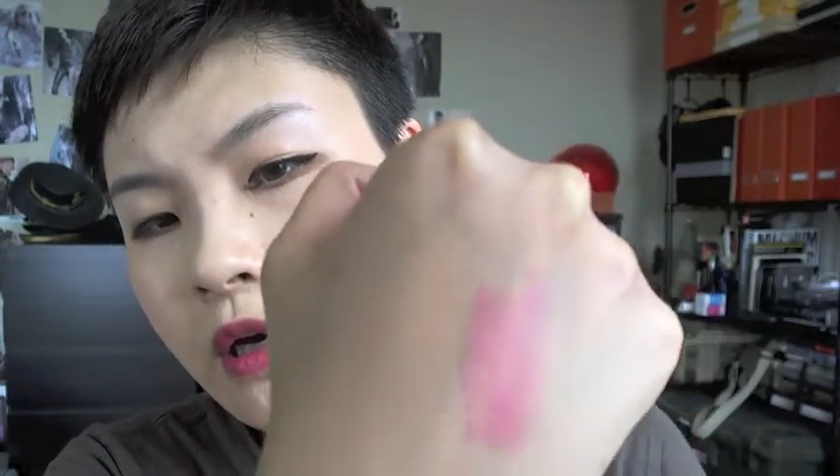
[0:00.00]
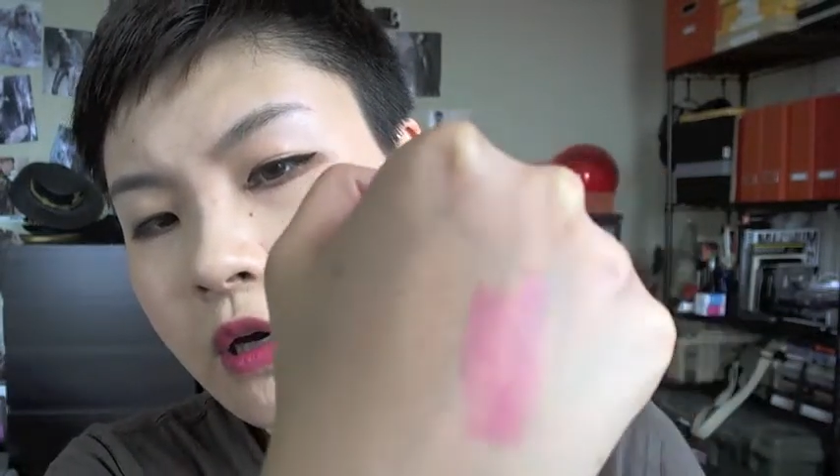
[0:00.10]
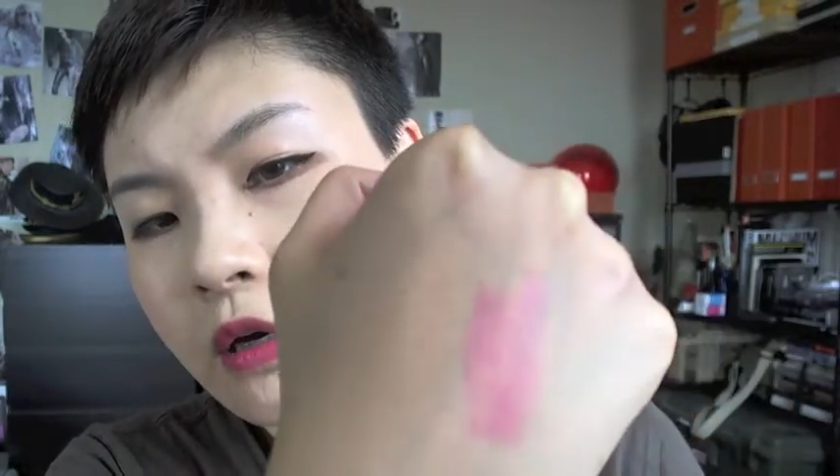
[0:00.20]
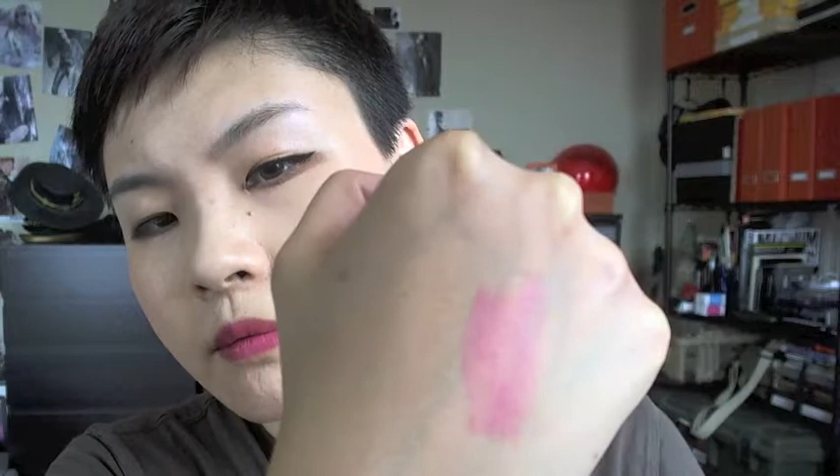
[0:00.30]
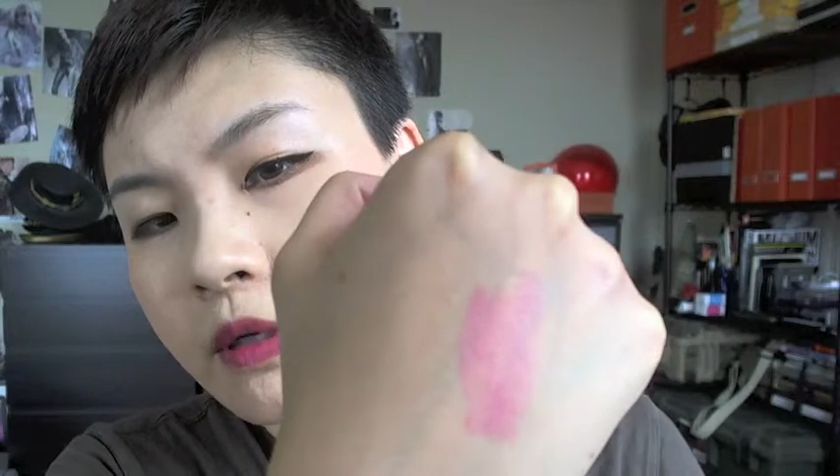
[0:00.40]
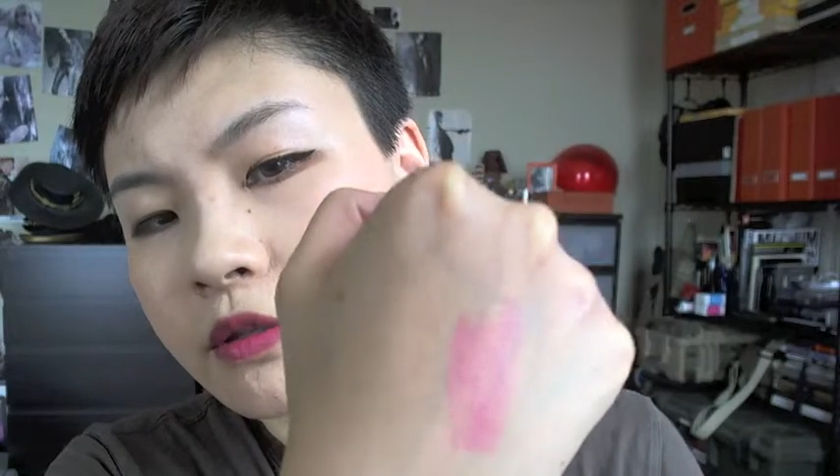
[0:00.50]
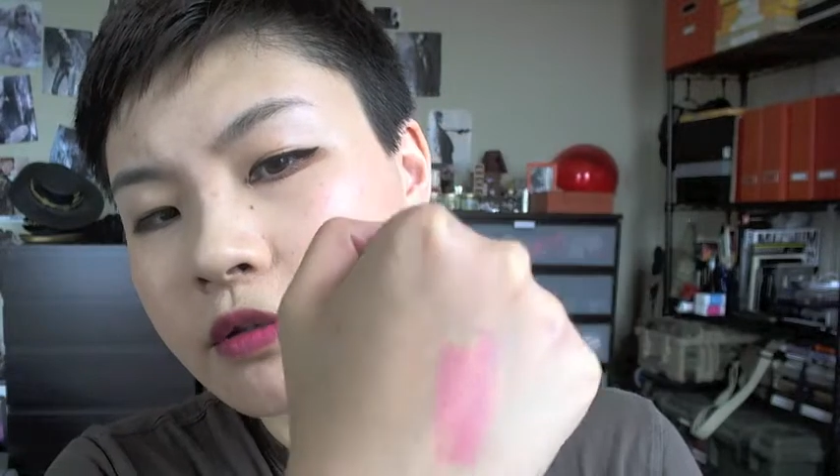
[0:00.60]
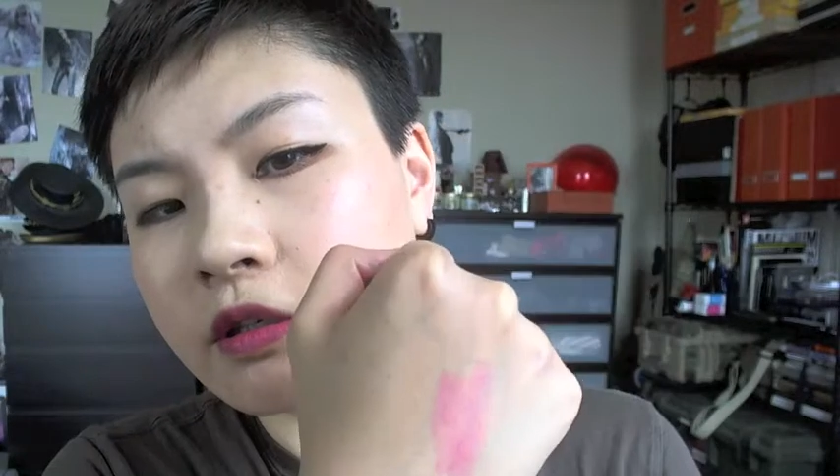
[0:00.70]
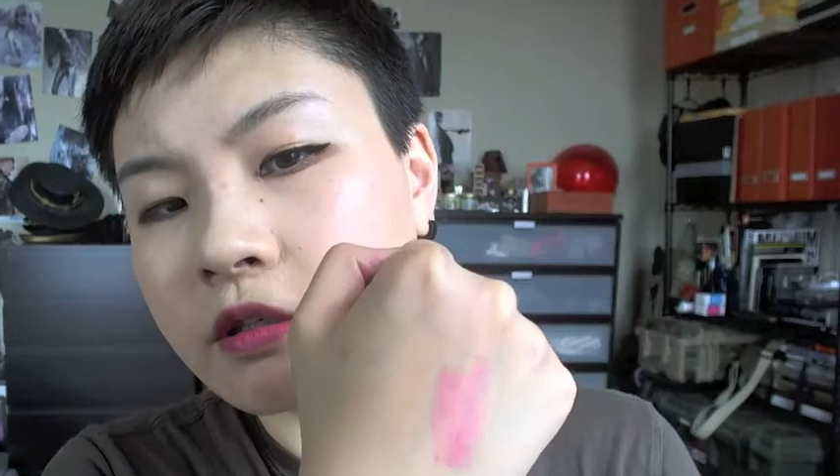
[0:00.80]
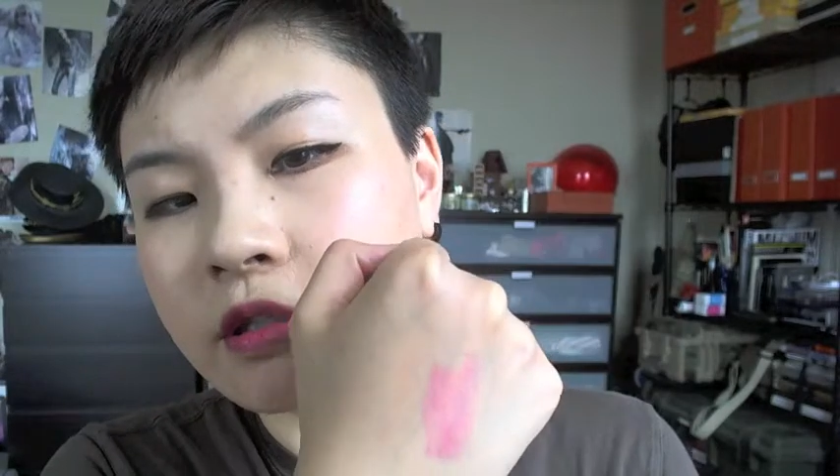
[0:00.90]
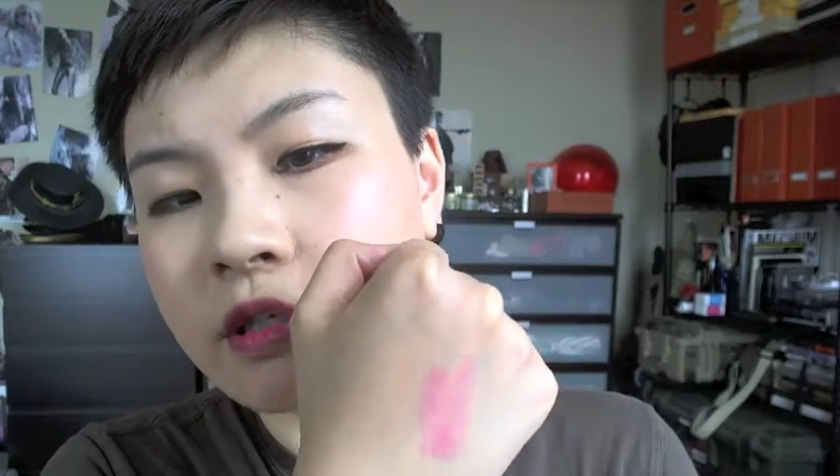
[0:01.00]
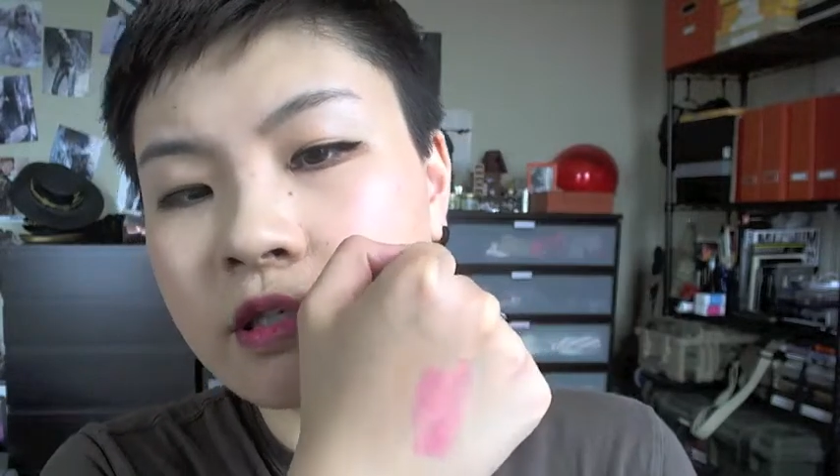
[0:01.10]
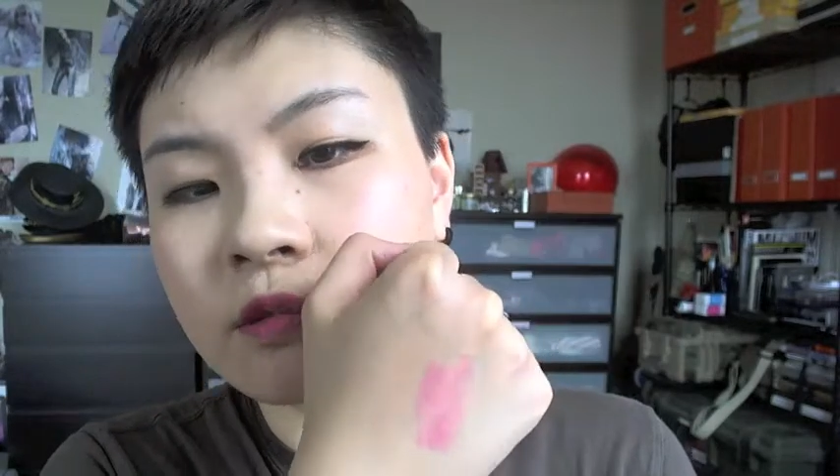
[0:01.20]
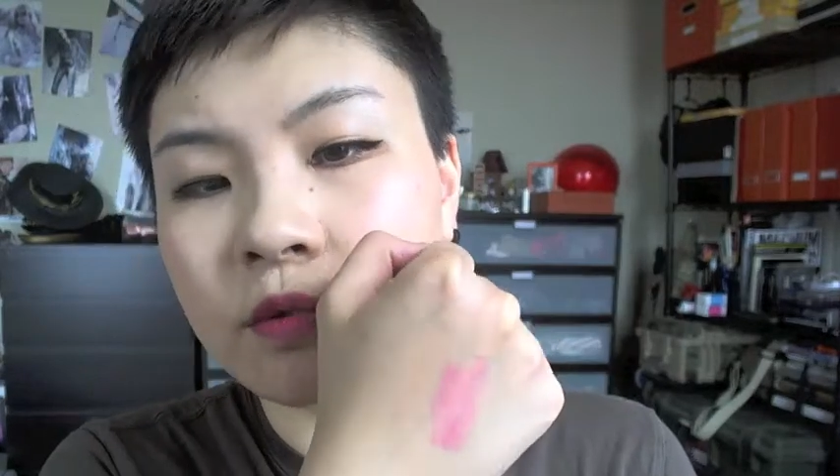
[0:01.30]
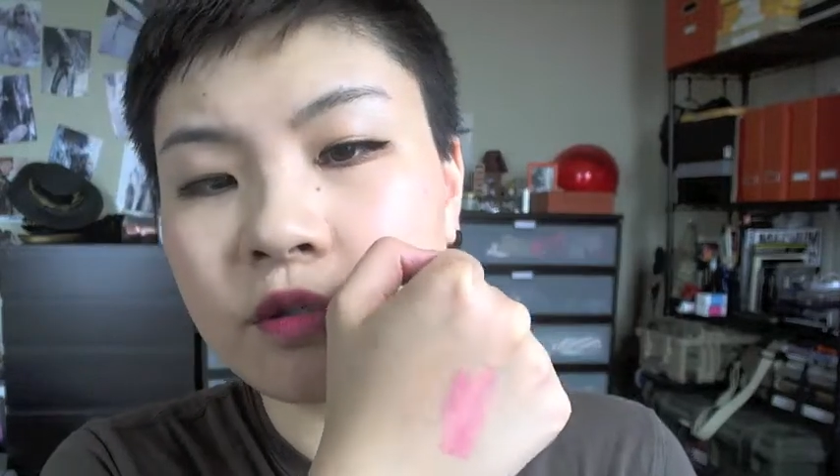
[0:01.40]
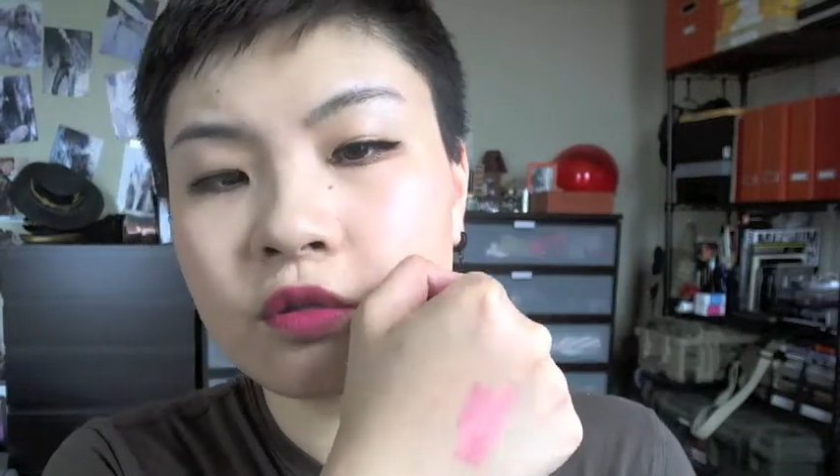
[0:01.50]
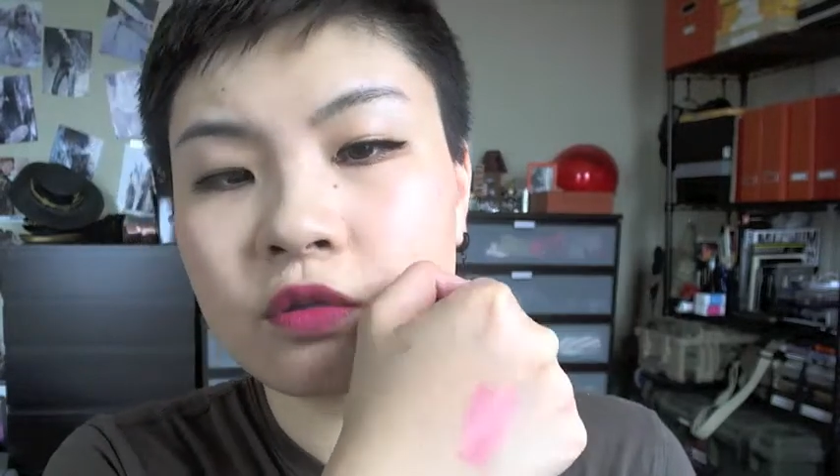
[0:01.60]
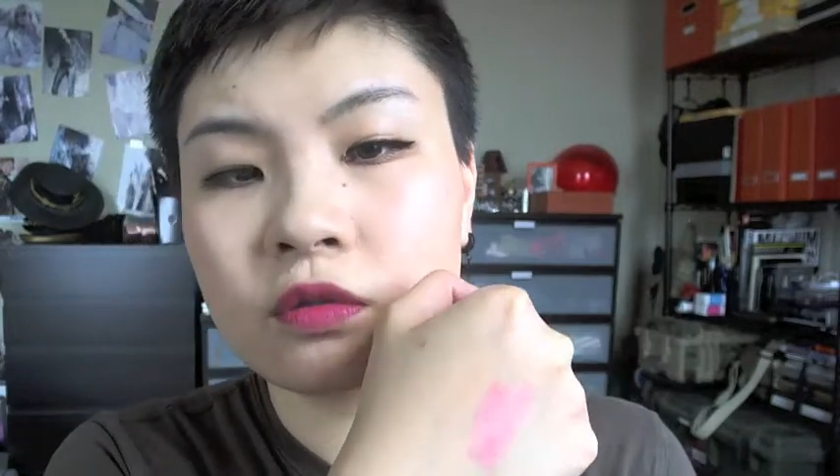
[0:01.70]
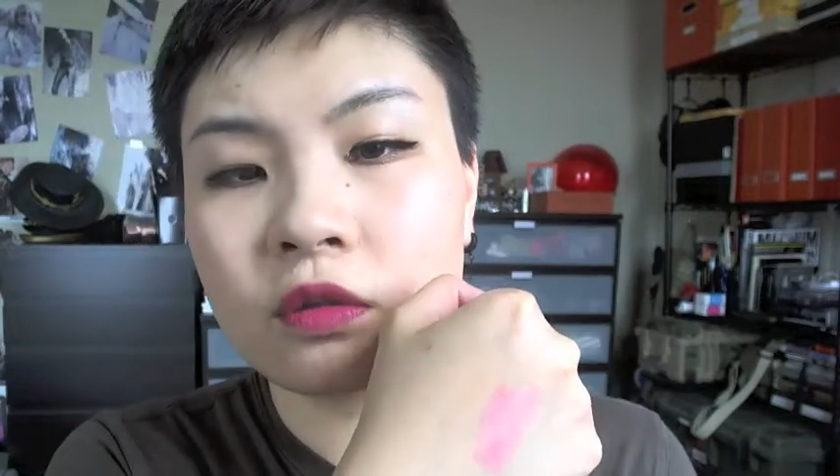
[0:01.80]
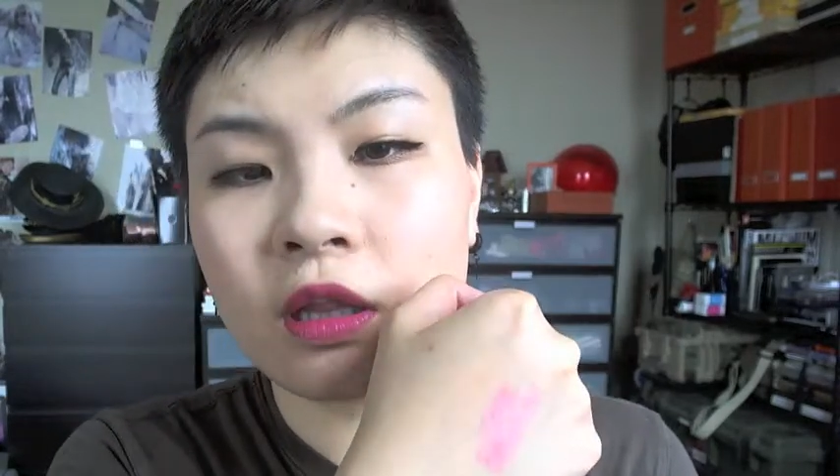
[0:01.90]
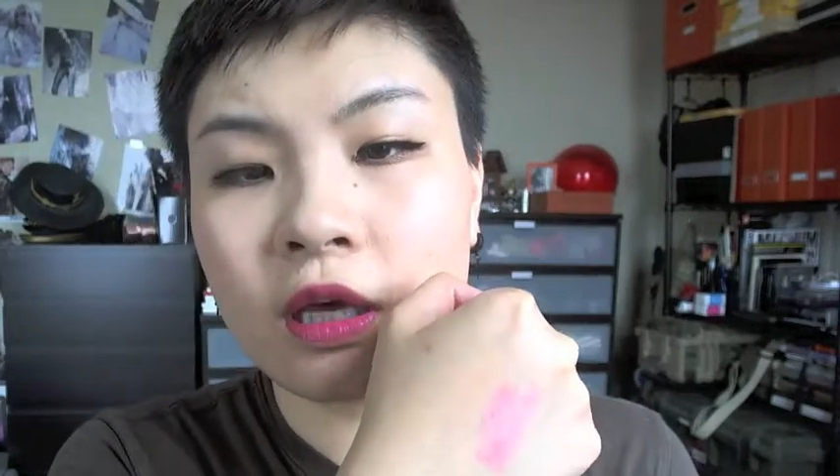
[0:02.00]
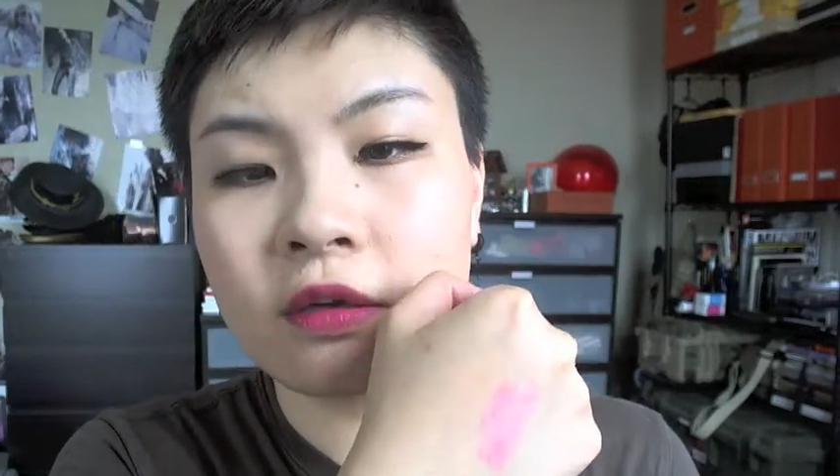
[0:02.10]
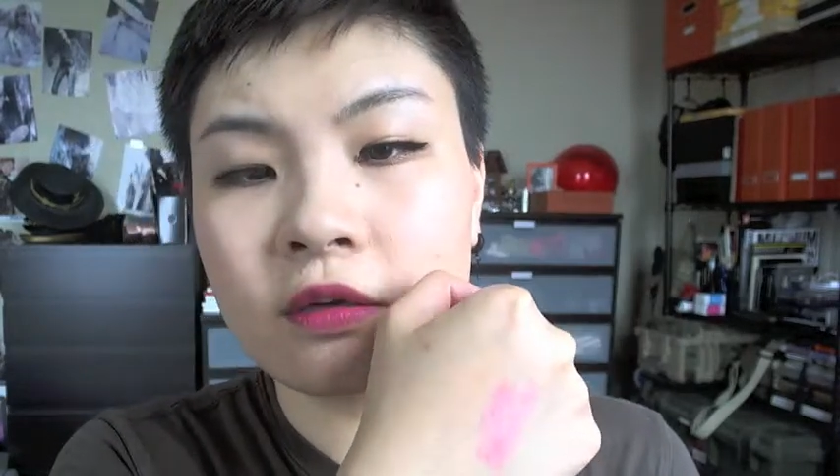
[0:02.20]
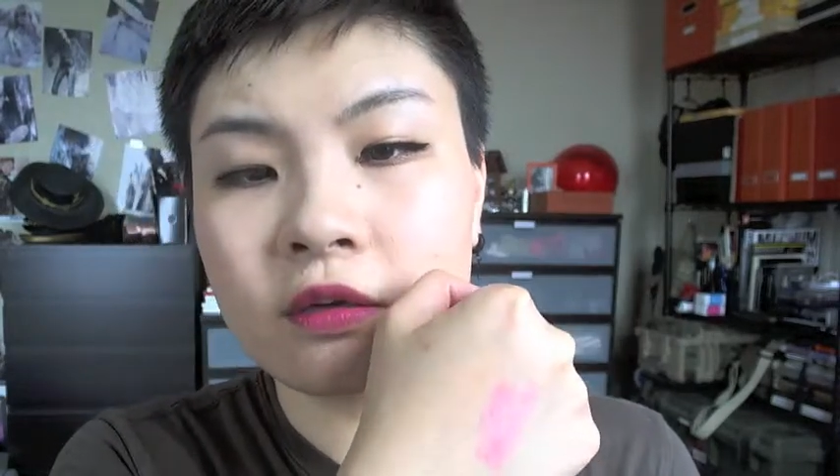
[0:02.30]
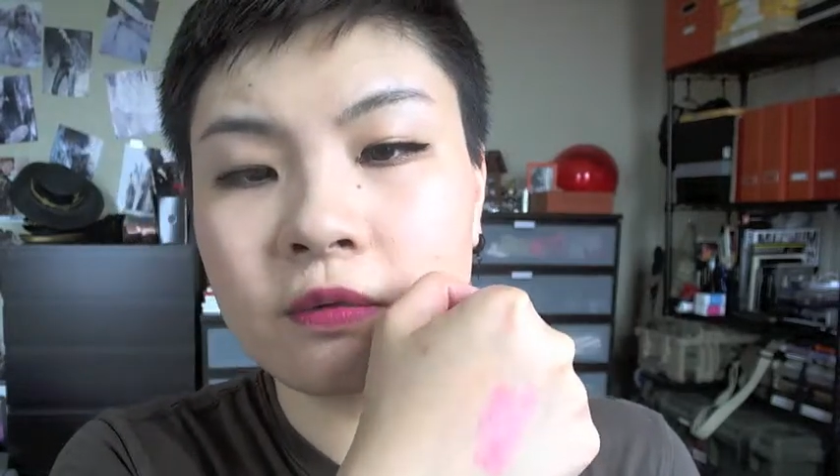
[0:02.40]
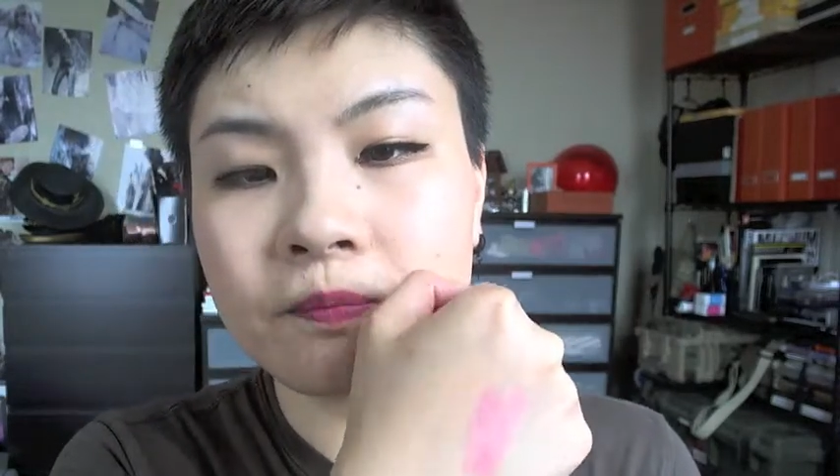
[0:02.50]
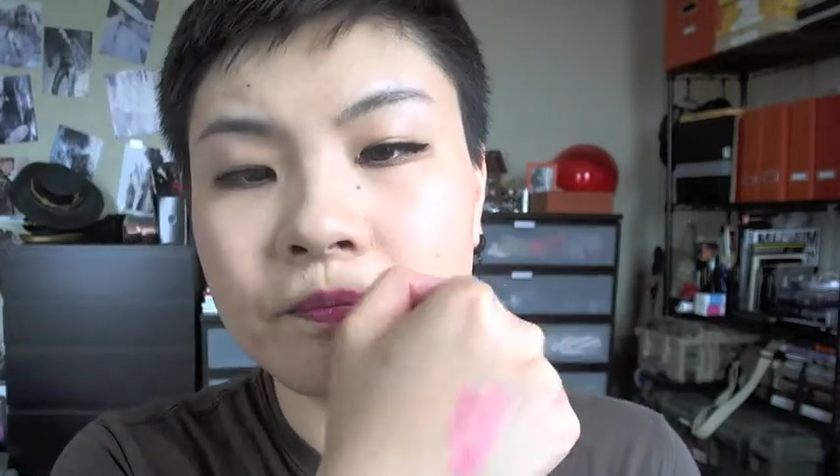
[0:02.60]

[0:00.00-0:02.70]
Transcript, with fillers: Um, as you can see, it's much lighter.